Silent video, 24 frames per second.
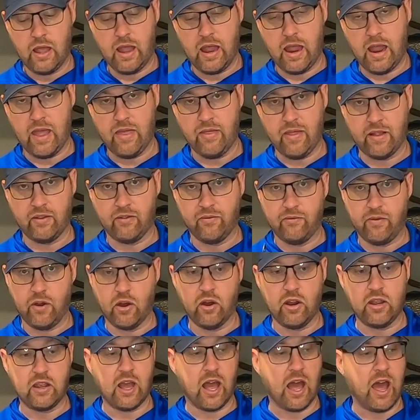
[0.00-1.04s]
and that's
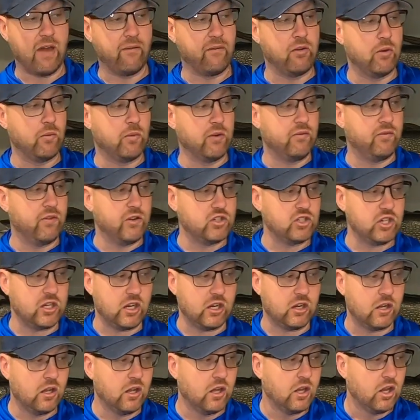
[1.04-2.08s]
very common when
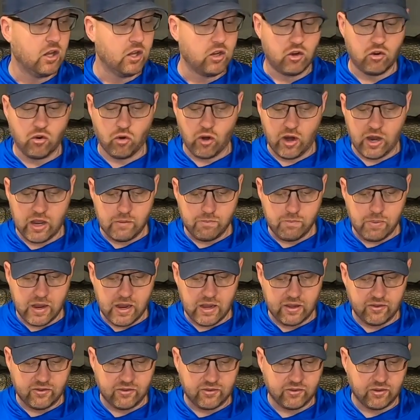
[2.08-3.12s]
fishing
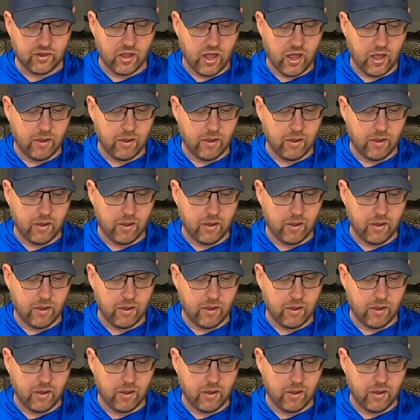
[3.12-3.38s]
crankbaits,